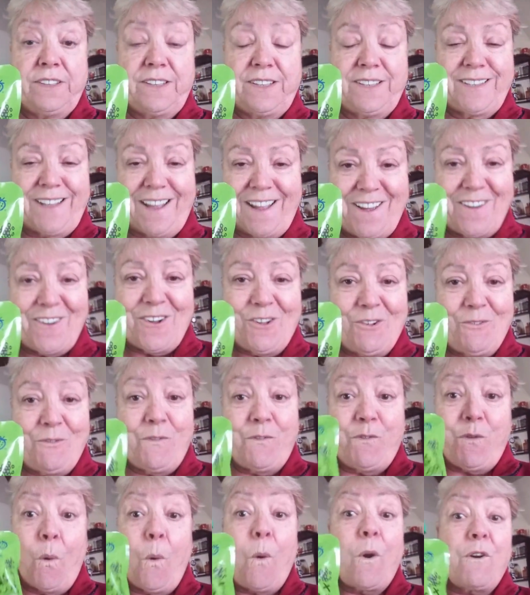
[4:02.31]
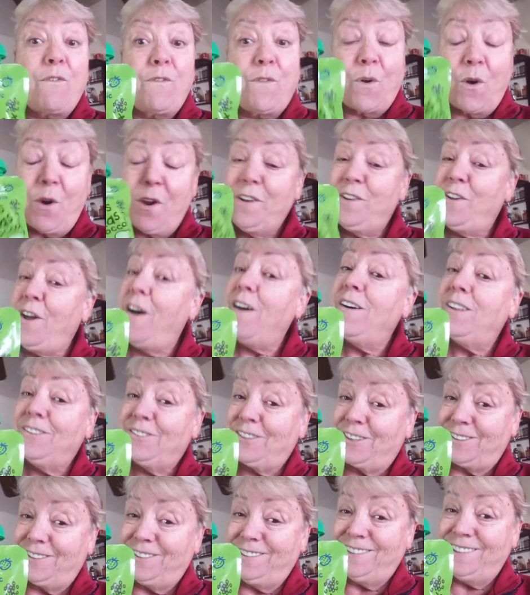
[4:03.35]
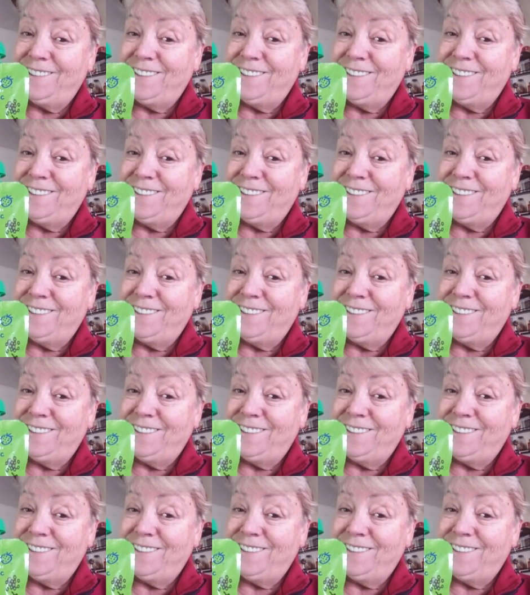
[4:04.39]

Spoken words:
sale, 4 for $1.